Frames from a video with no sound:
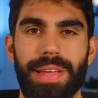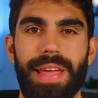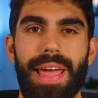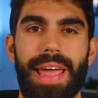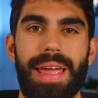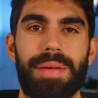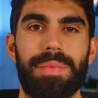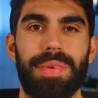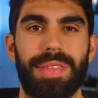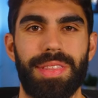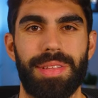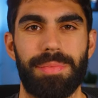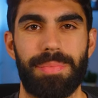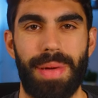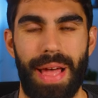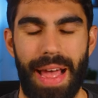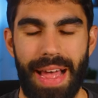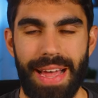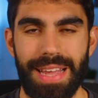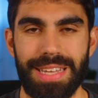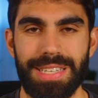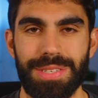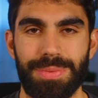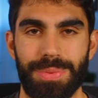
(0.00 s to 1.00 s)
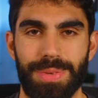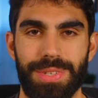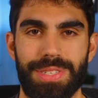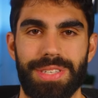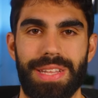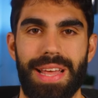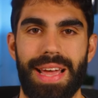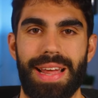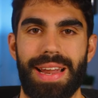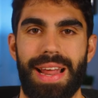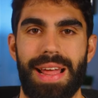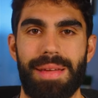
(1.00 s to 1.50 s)
game in the past was
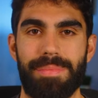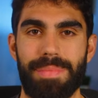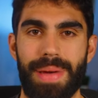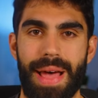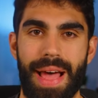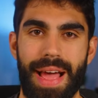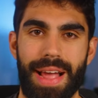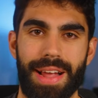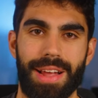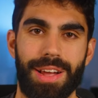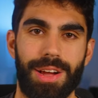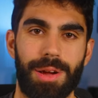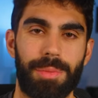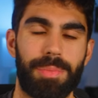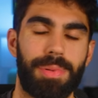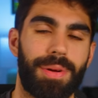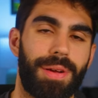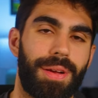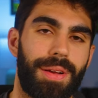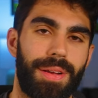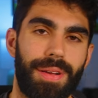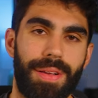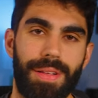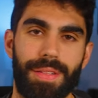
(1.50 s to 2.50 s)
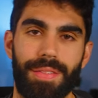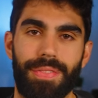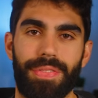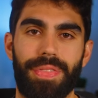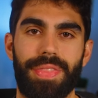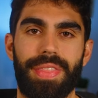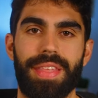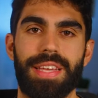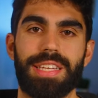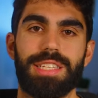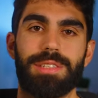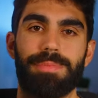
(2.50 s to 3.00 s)
that I pack up
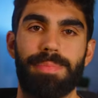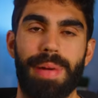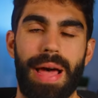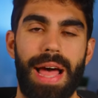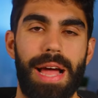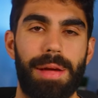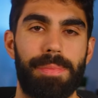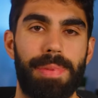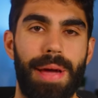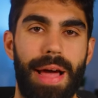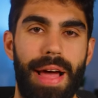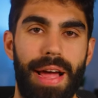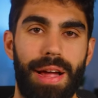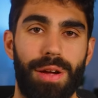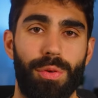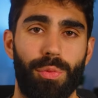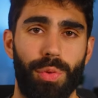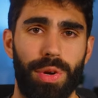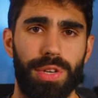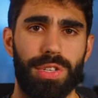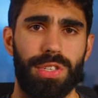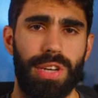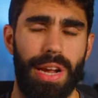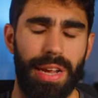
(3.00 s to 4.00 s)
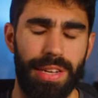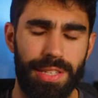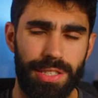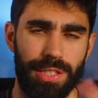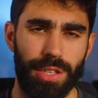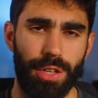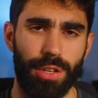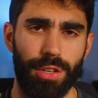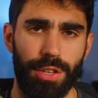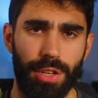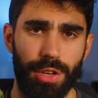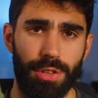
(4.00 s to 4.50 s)
this backpack, which I
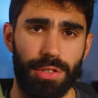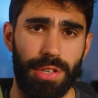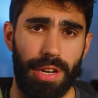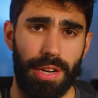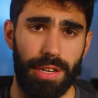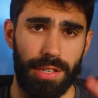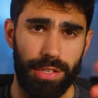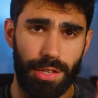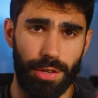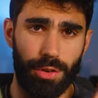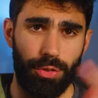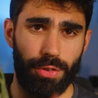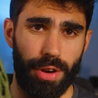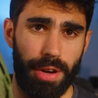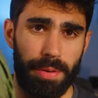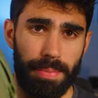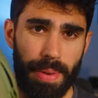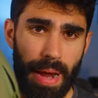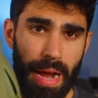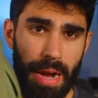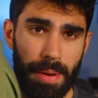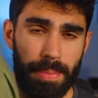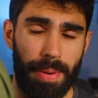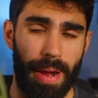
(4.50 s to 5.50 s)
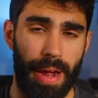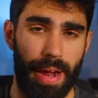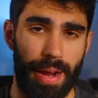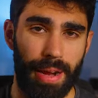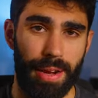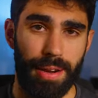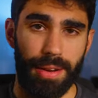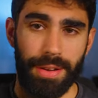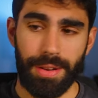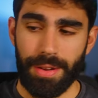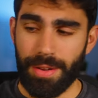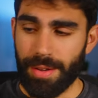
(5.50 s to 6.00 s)
still use and is a great backpack
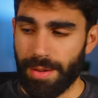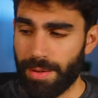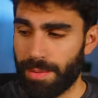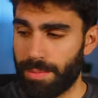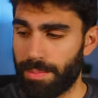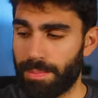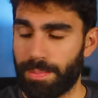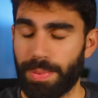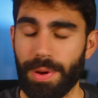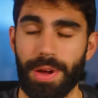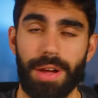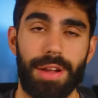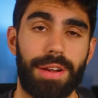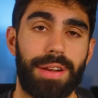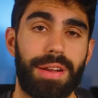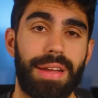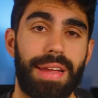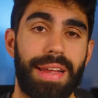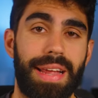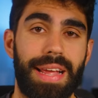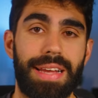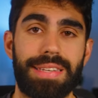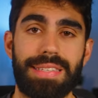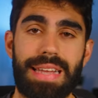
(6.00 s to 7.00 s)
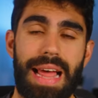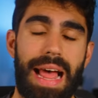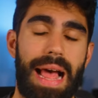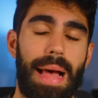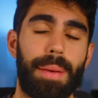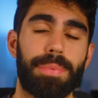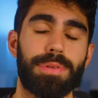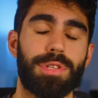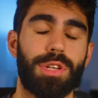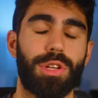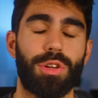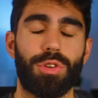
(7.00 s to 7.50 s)
but it gets
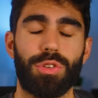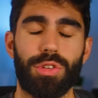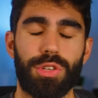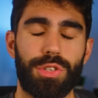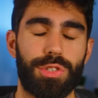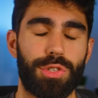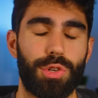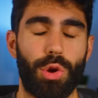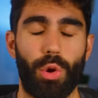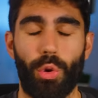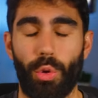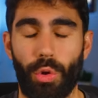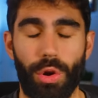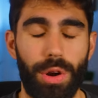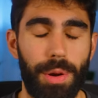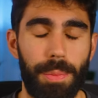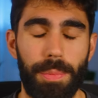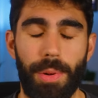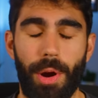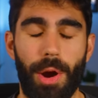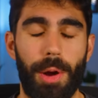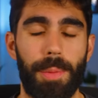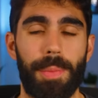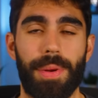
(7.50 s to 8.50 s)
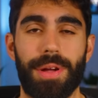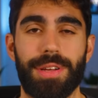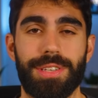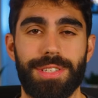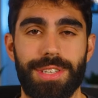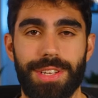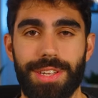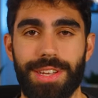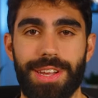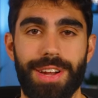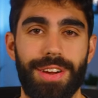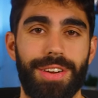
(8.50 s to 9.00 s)
absolutely torn apart by
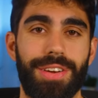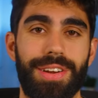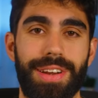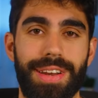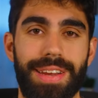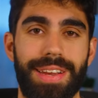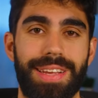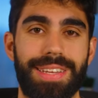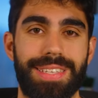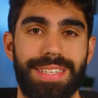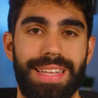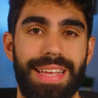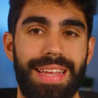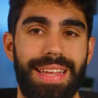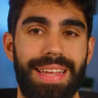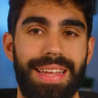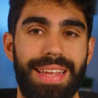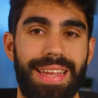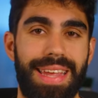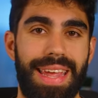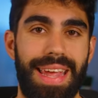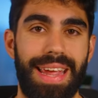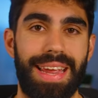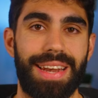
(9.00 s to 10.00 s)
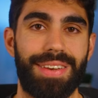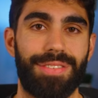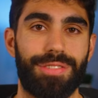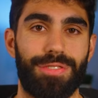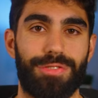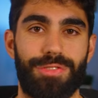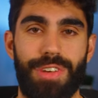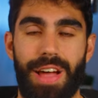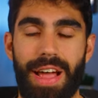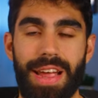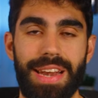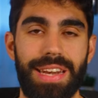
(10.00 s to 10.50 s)
security because they can't
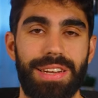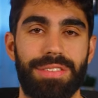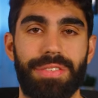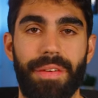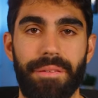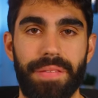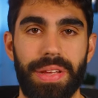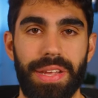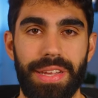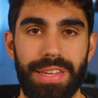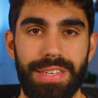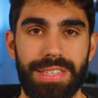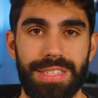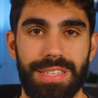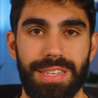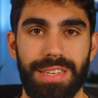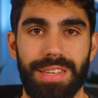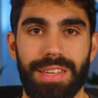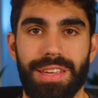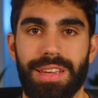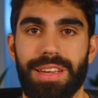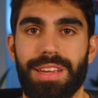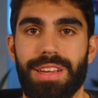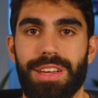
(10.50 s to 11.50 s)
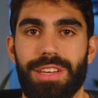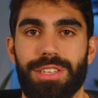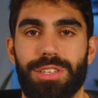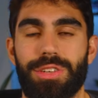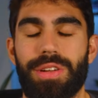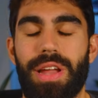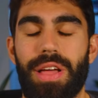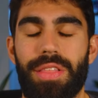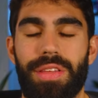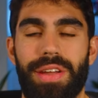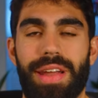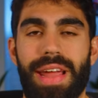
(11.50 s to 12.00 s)
find everything easily. So
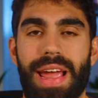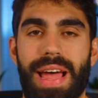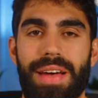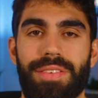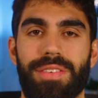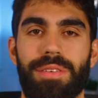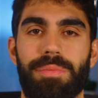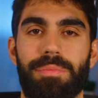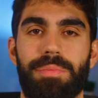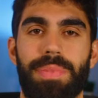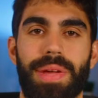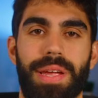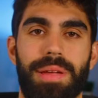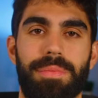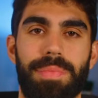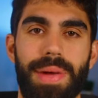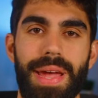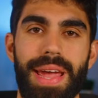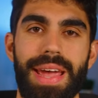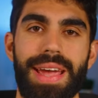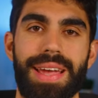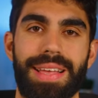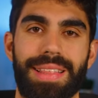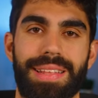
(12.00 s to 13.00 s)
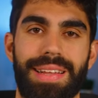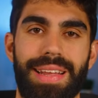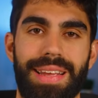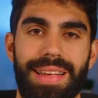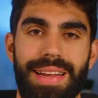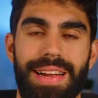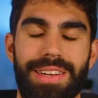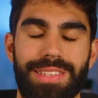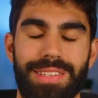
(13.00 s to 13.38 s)
now that I have a big bag that I can